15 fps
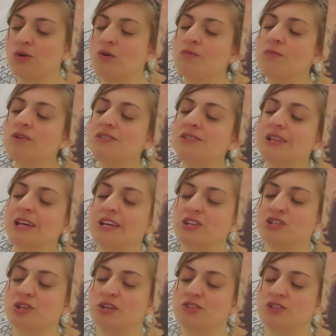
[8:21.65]
almost
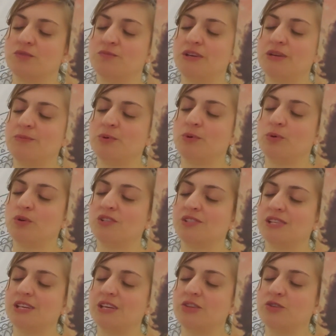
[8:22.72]
like judging people or
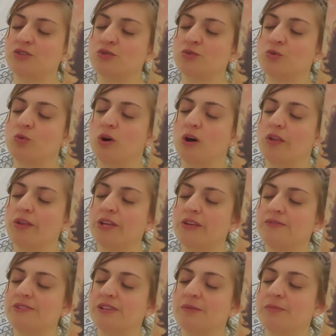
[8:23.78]
seeing the true quality
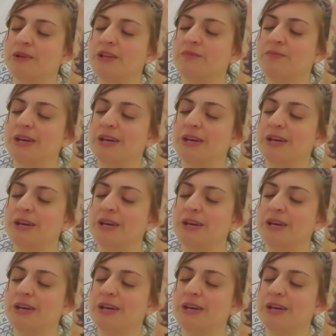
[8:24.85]
of somebody